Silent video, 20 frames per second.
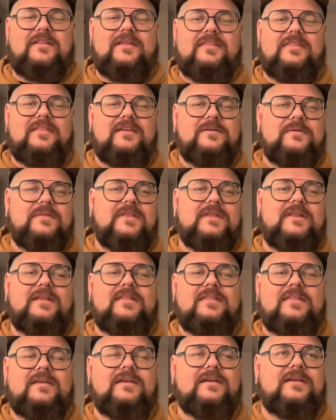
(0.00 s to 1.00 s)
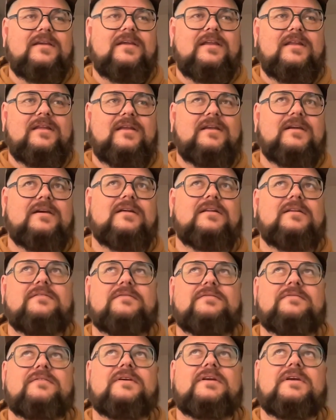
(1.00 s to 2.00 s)
think with anything, any kind
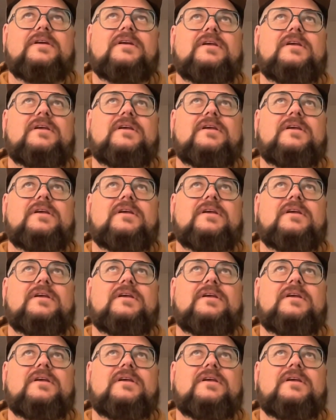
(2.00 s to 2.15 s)
of